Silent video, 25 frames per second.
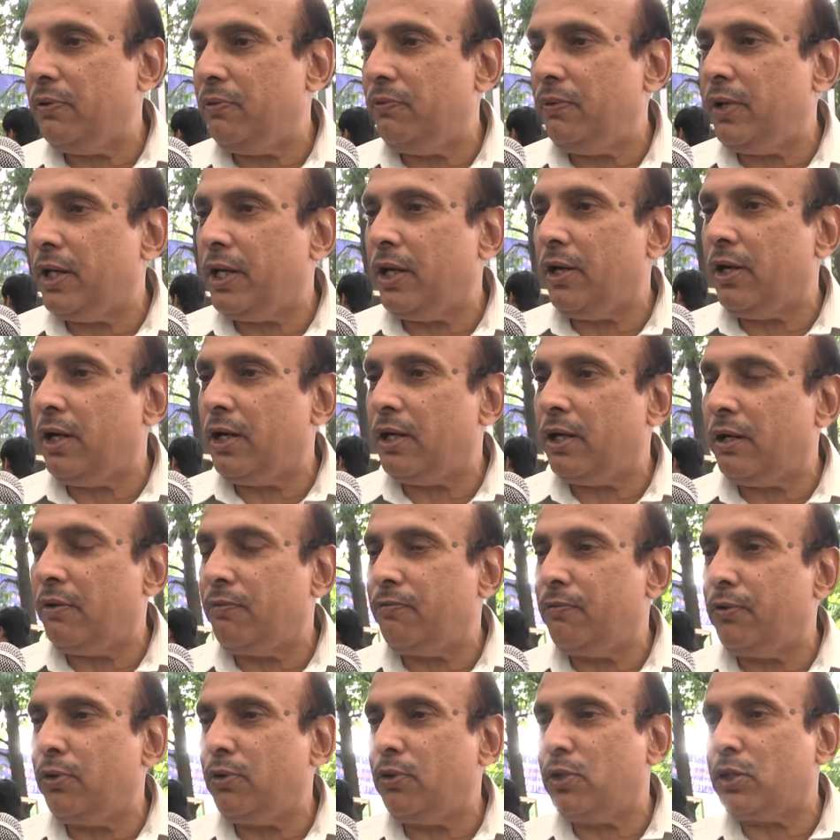cannot
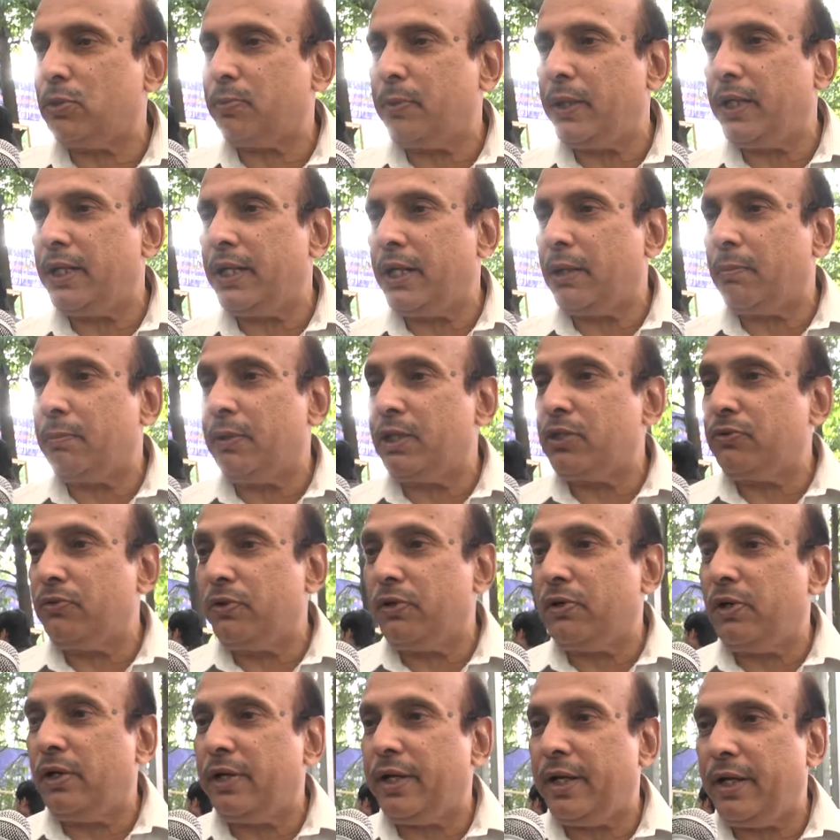afford to spend that much.
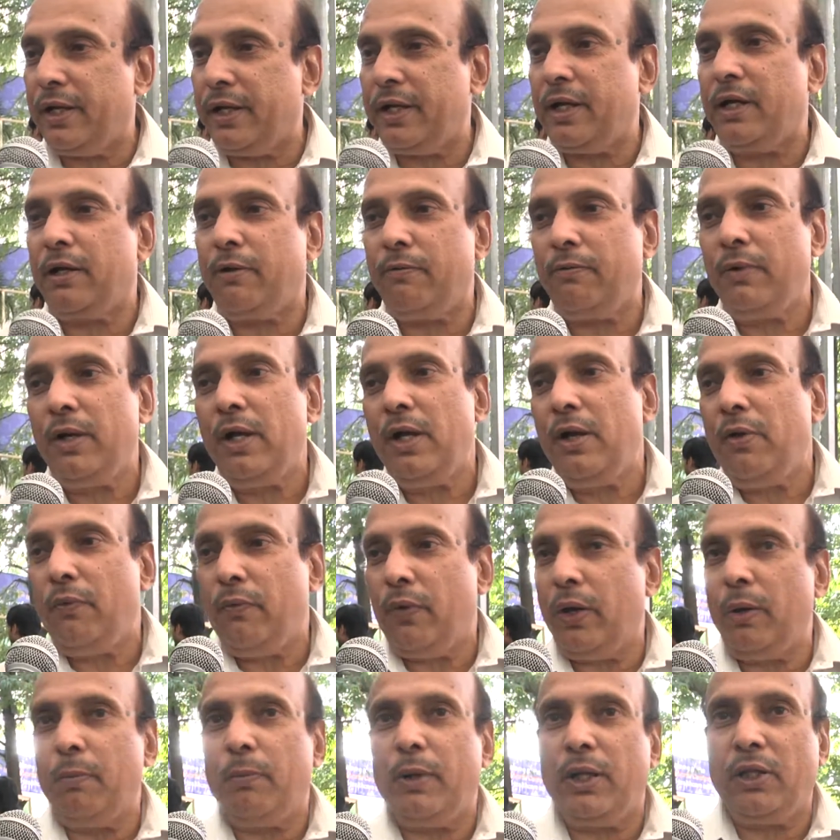It will take care of
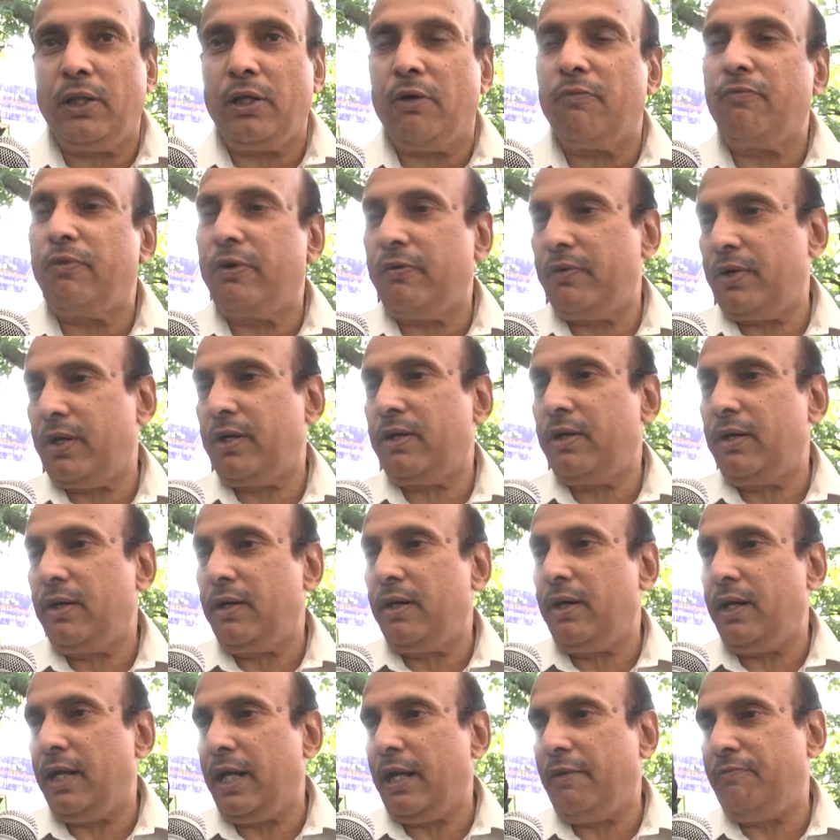1 month of our
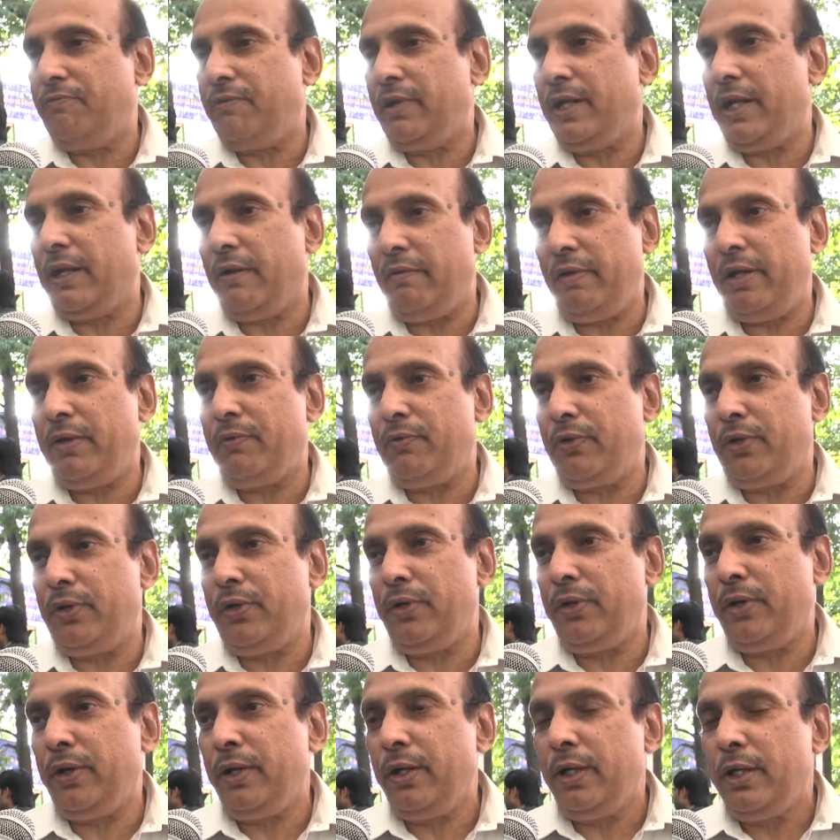
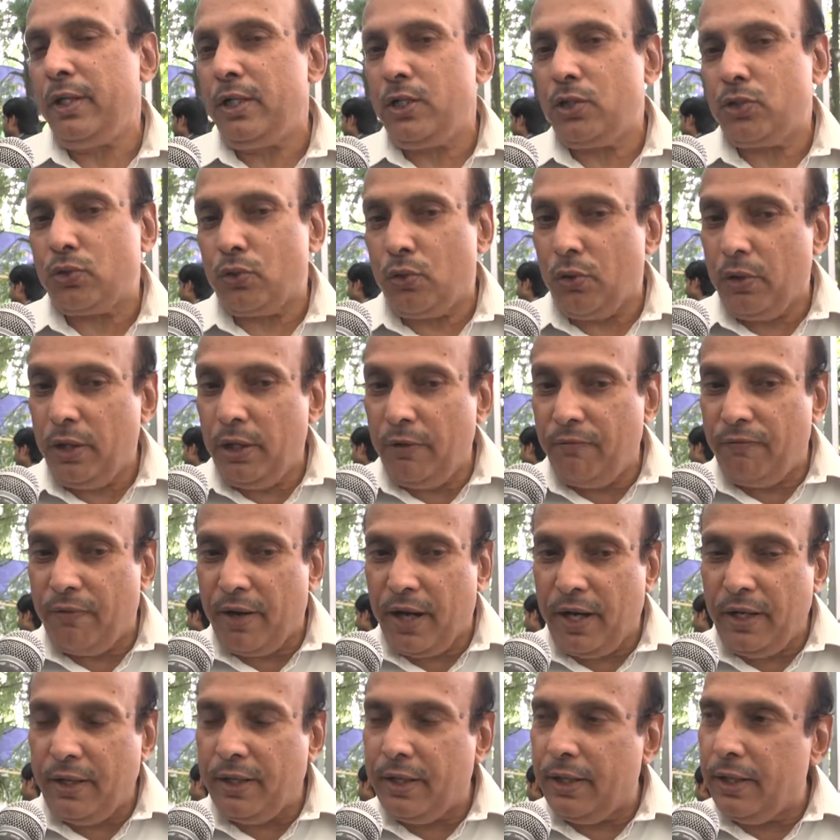livelihood. So if
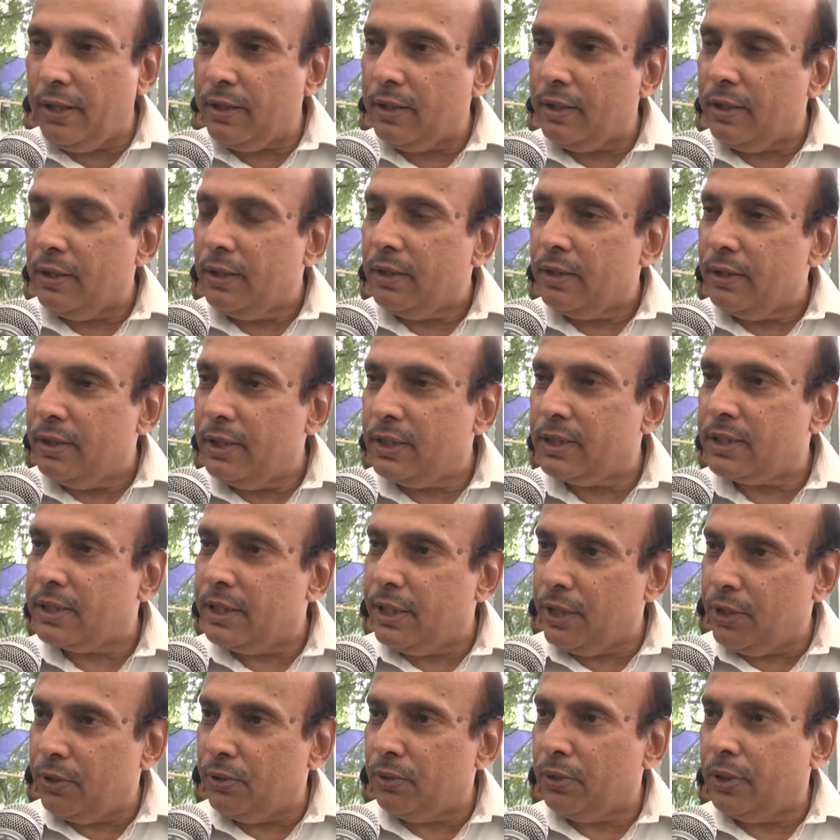I take this
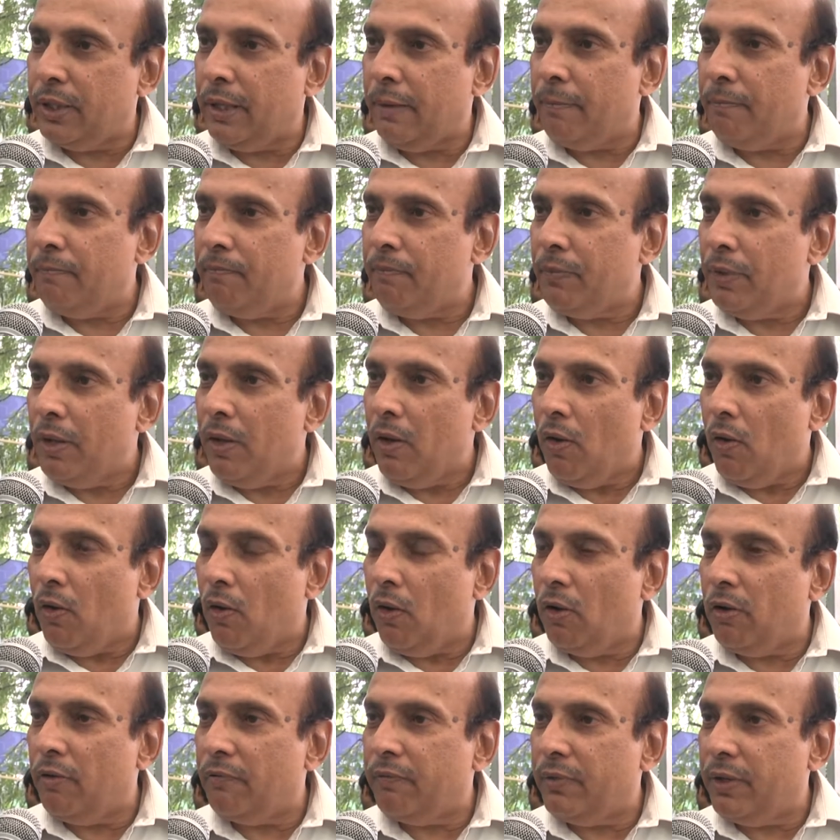kit to them,
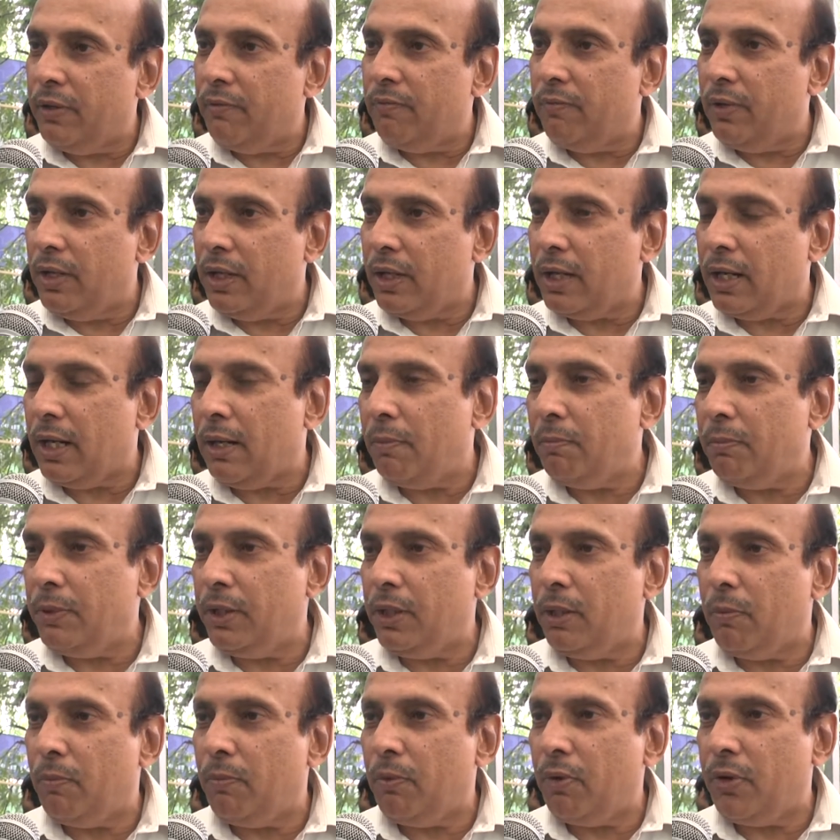all of them will come in
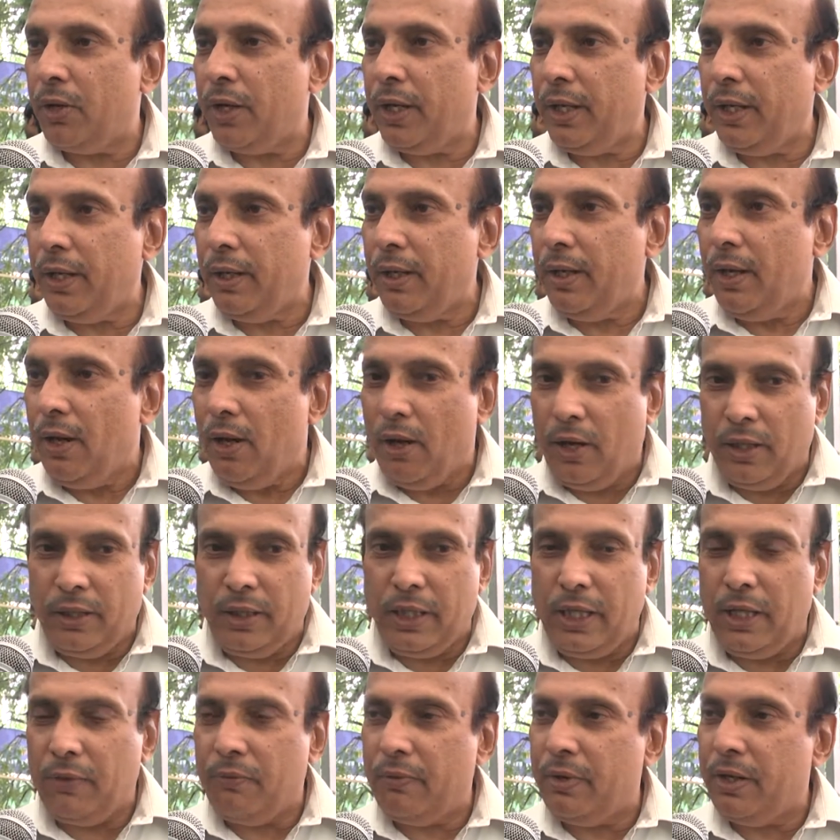the morning on
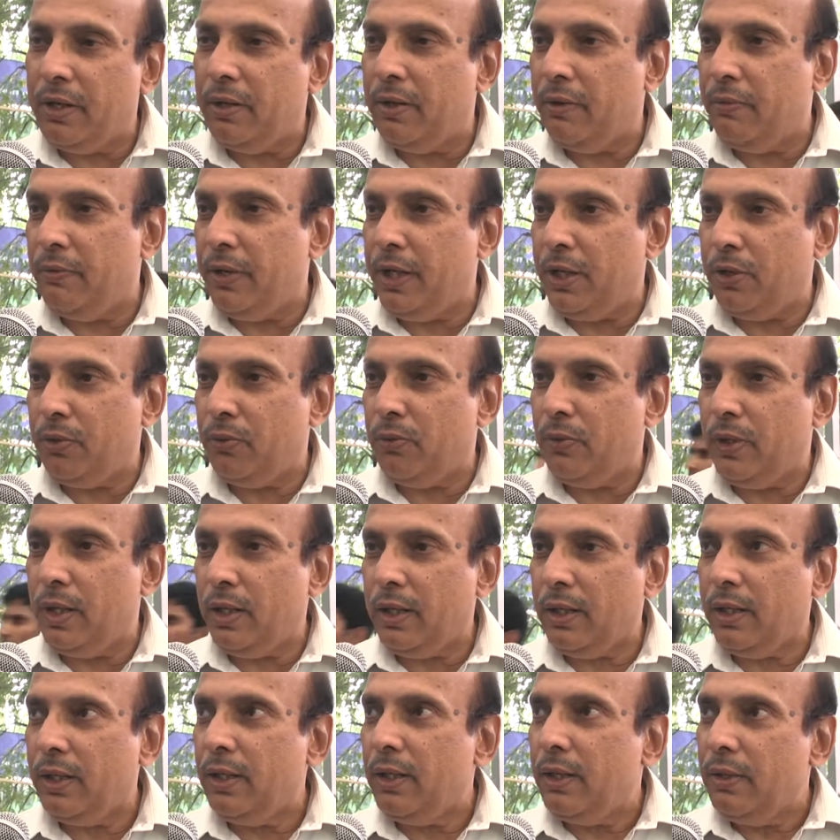their way to work.
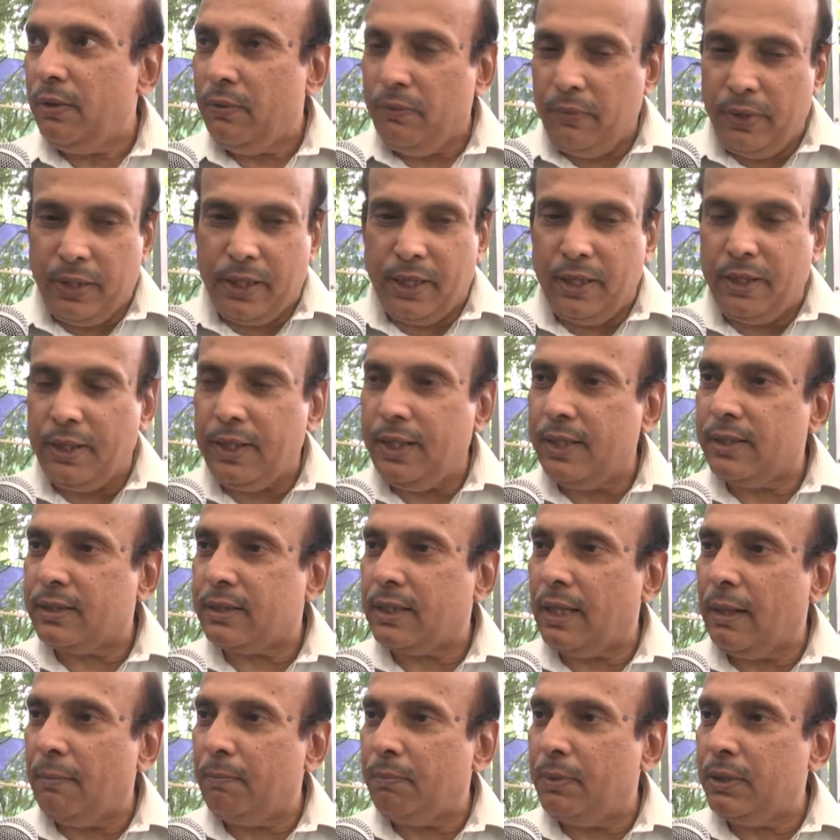We can take
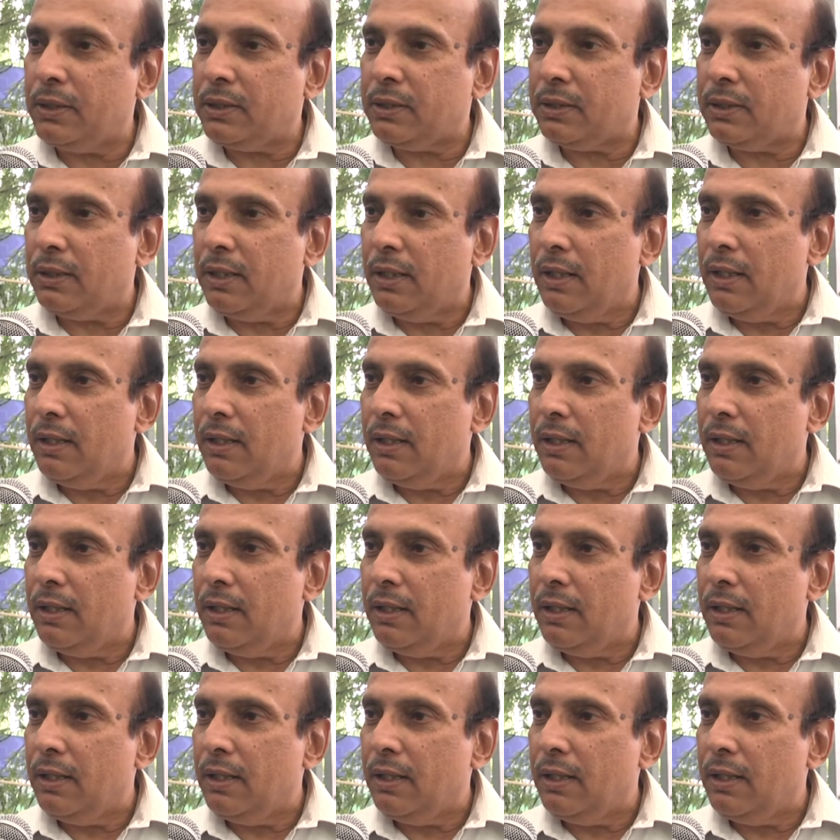samples.